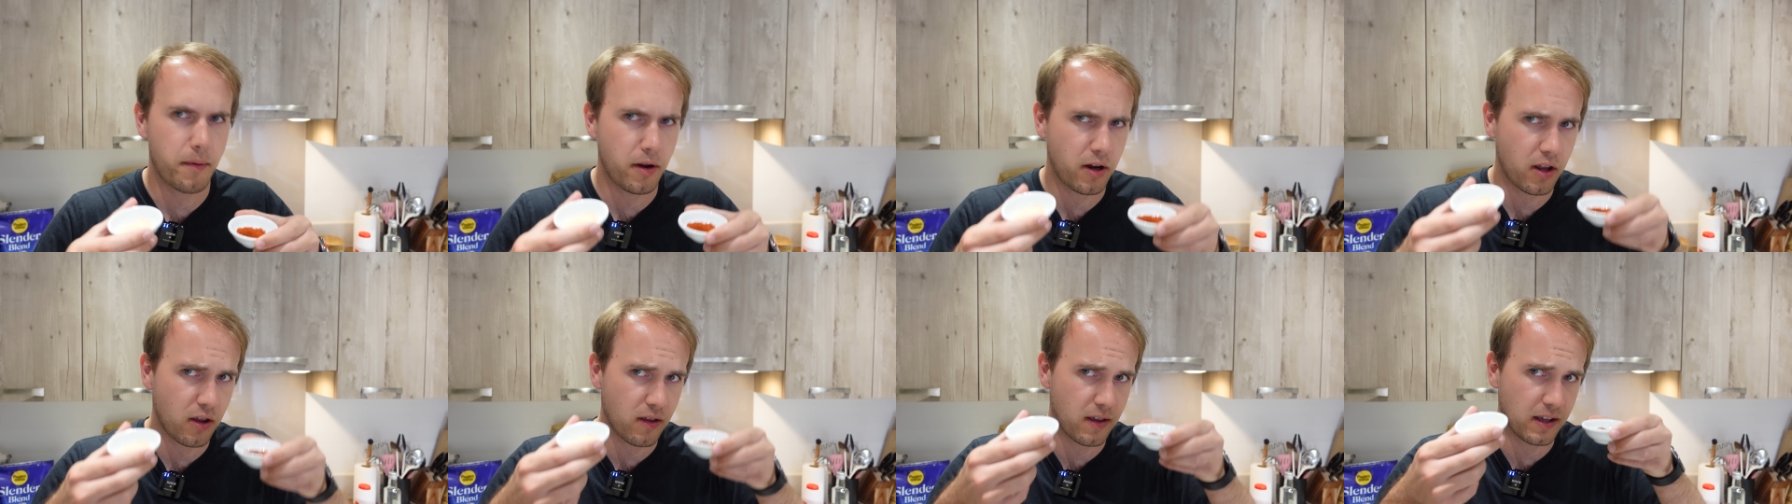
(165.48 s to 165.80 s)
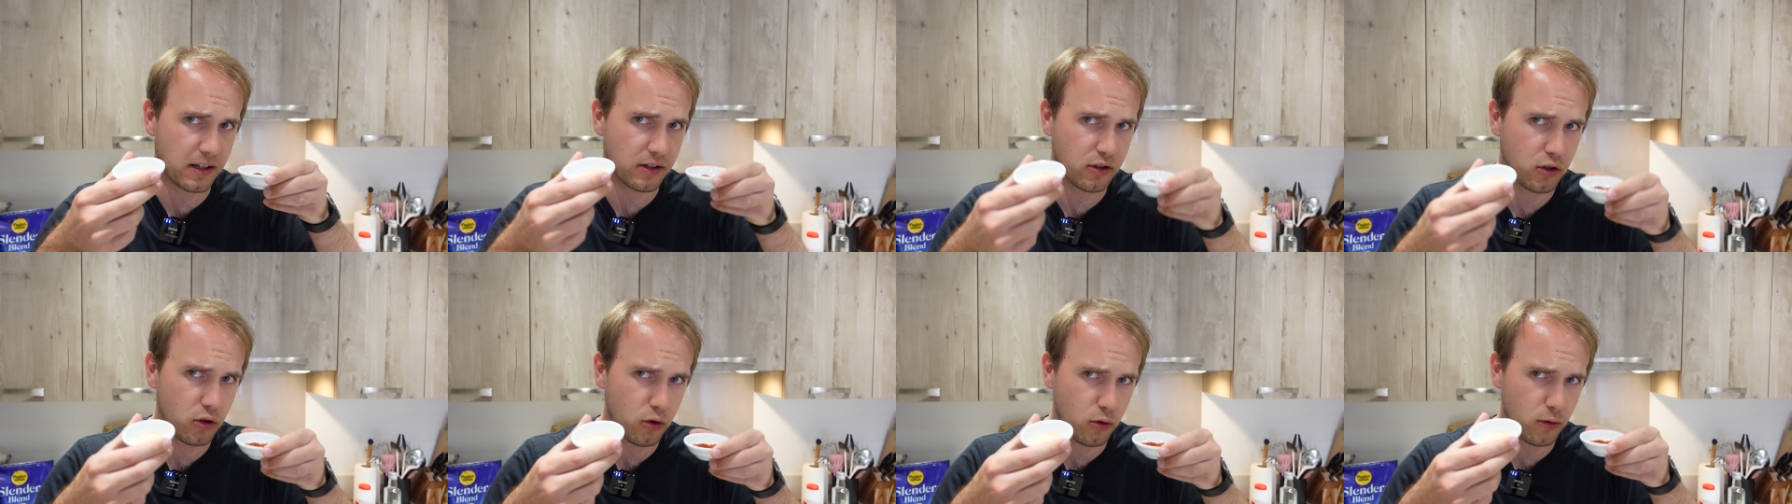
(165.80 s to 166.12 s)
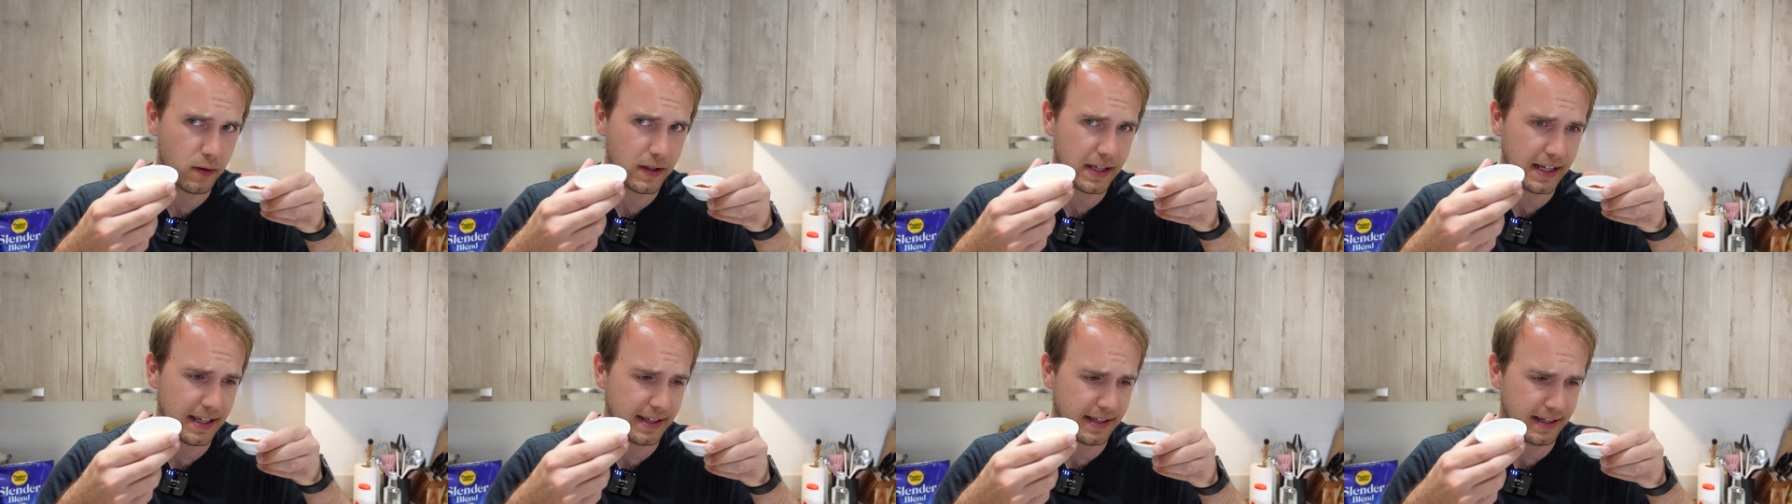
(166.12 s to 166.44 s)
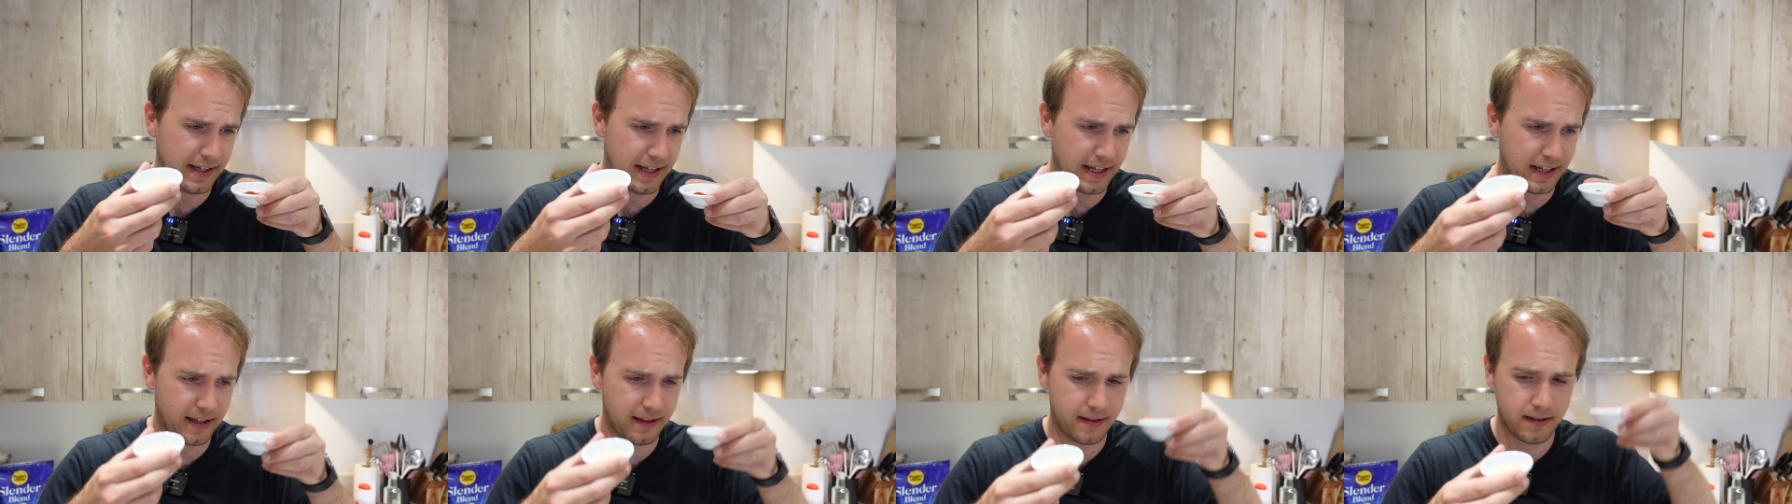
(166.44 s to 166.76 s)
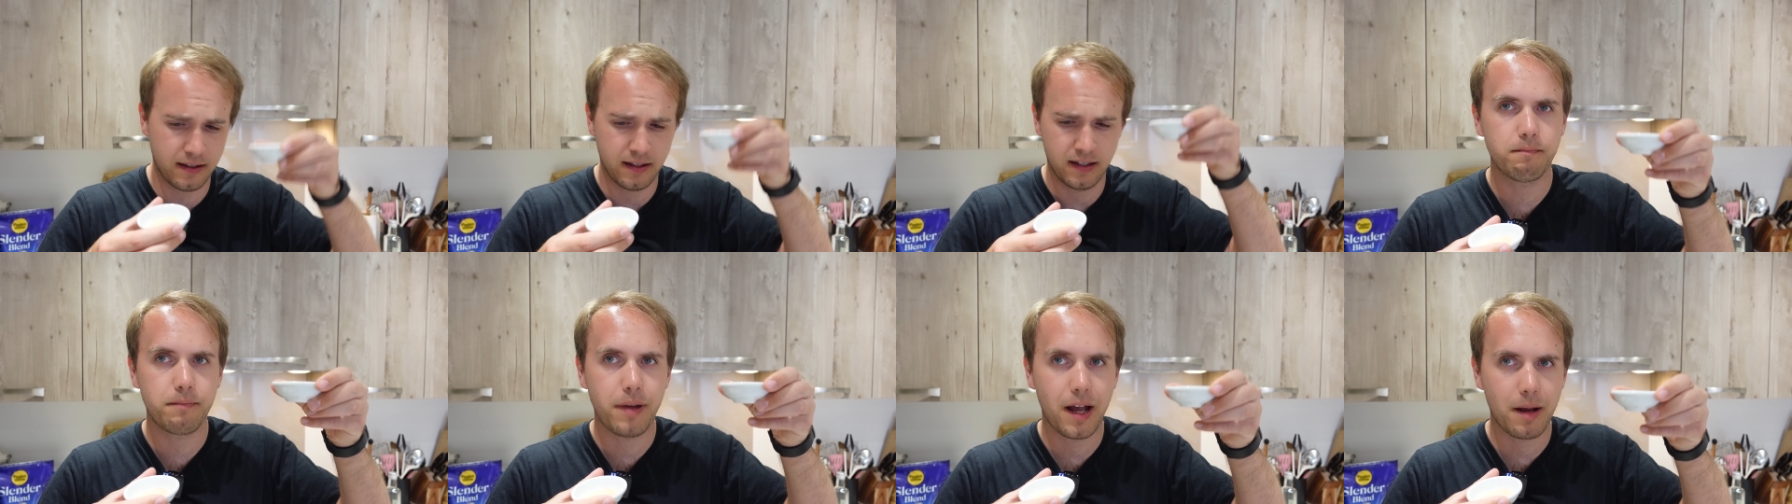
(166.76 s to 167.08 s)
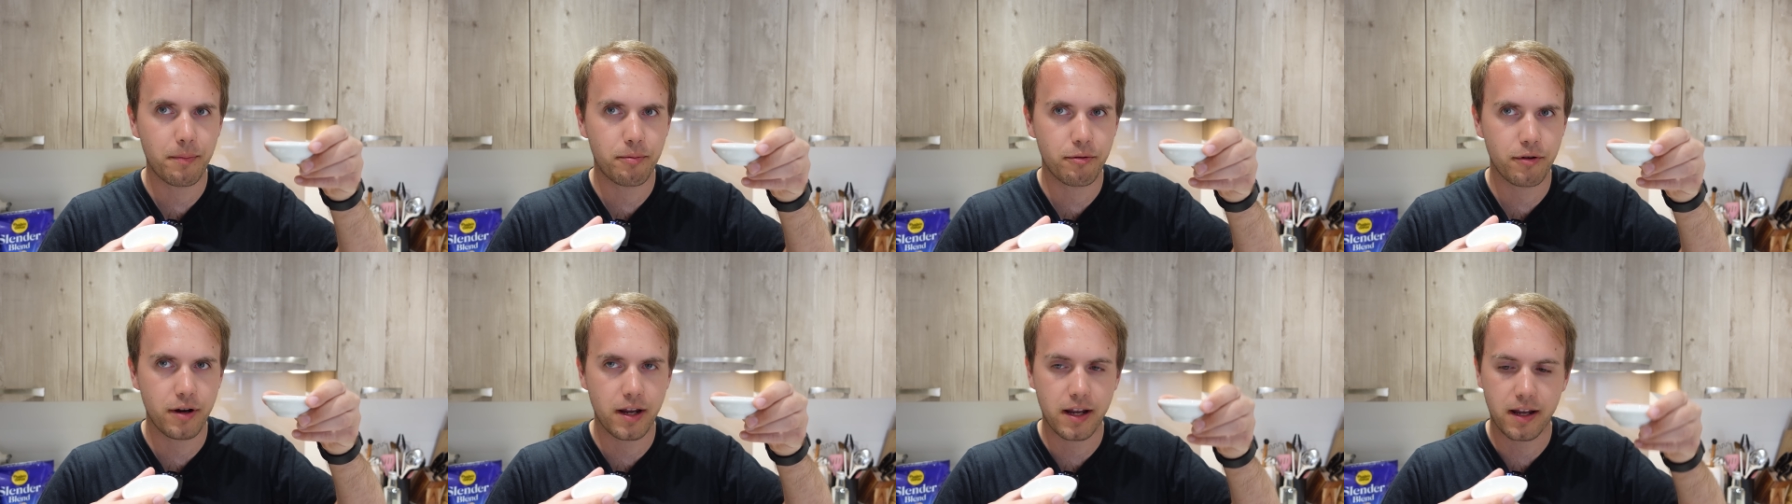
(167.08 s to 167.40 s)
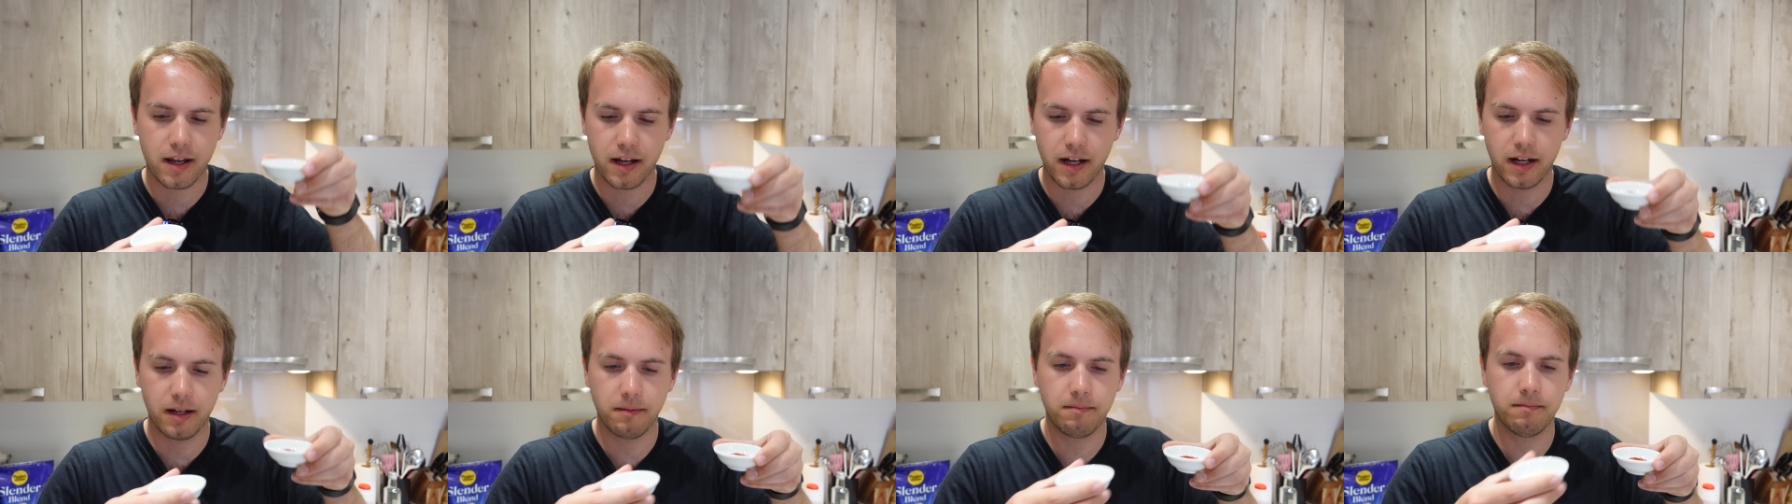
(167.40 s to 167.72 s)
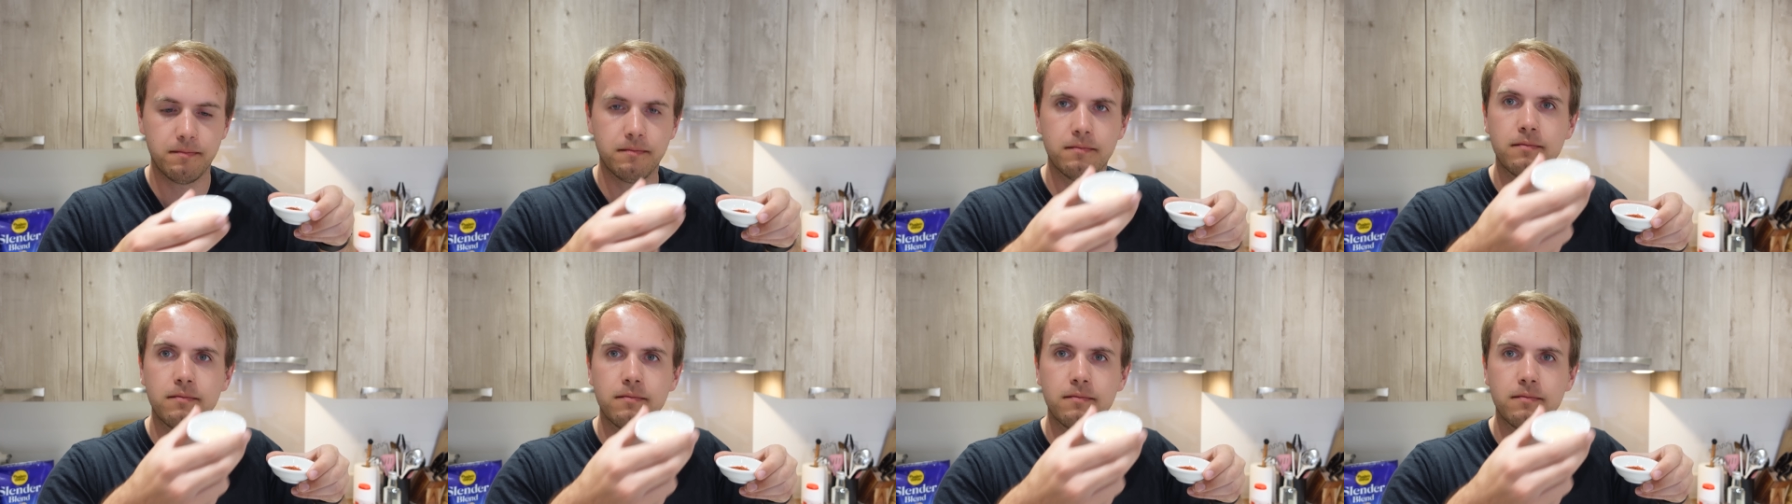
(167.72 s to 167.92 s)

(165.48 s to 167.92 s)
then using 2 seasonings, paprika